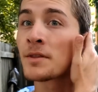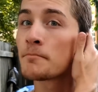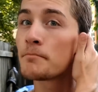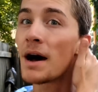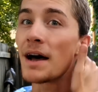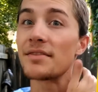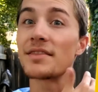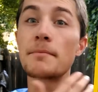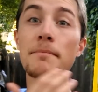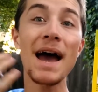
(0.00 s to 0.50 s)

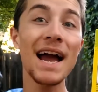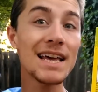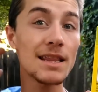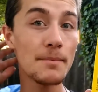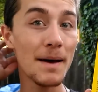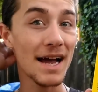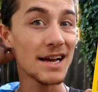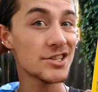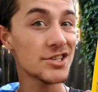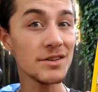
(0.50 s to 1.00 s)
But the back of the
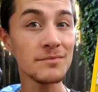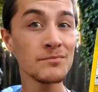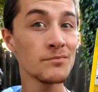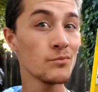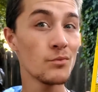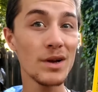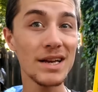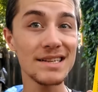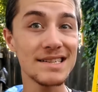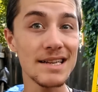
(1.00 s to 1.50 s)
packaging,
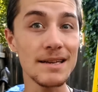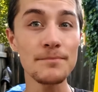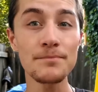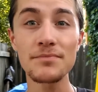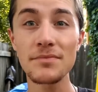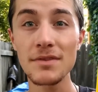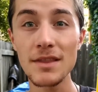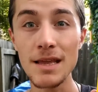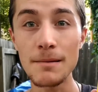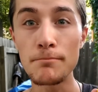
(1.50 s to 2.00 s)
we can see
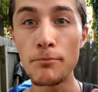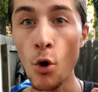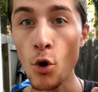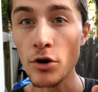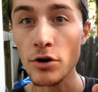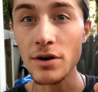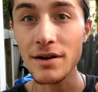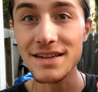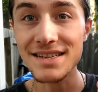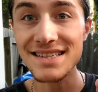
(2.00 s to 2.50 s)
the
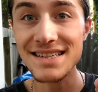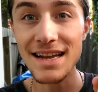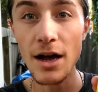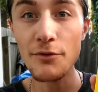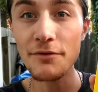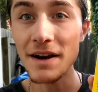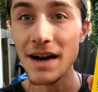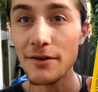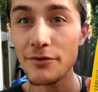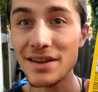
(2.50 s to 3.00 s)
border
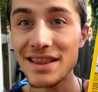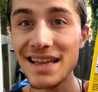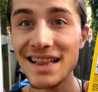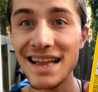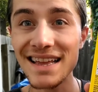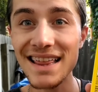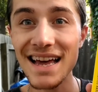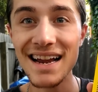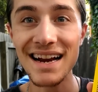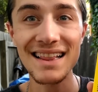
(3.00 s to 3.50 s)
itself and everything
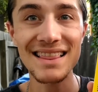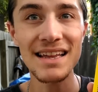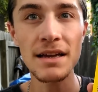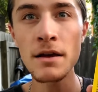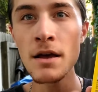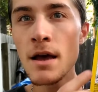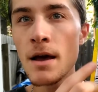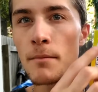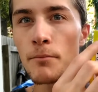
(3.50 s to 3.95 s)
like that kind of thing,